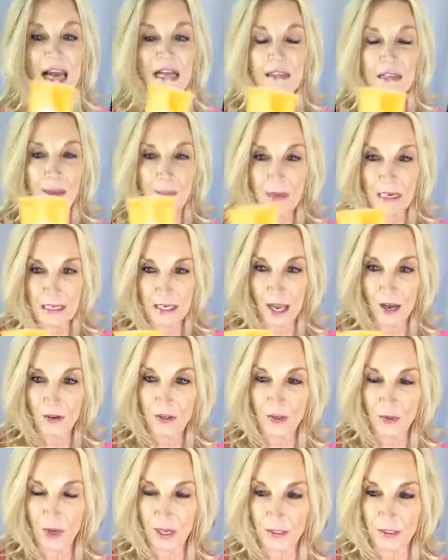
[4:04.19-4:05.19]
Let me tell
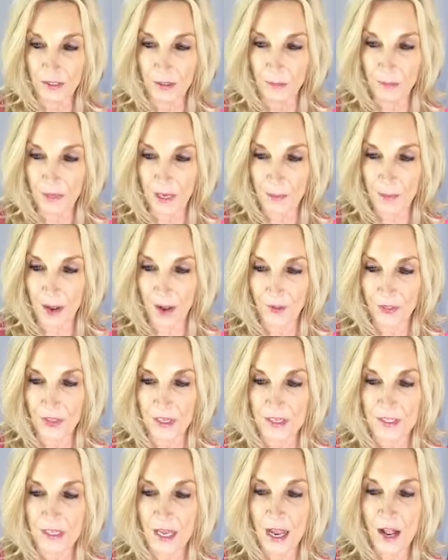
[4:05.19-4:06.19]
you a little bit about
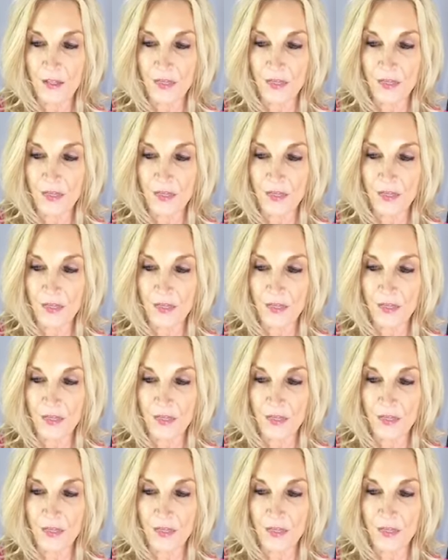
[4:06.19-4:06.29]
this.